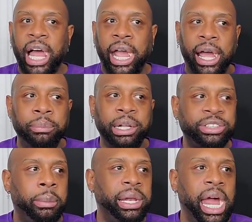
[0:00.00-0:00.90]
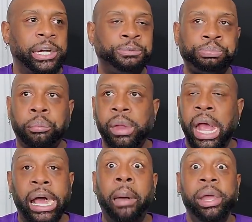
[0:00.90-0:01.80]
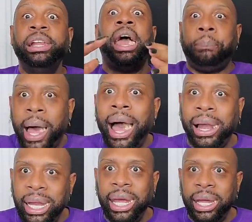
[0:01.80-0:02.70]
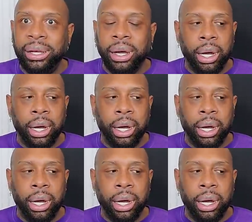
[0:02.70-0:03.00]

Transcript: Like I'm not talking about like, I mean like pollen.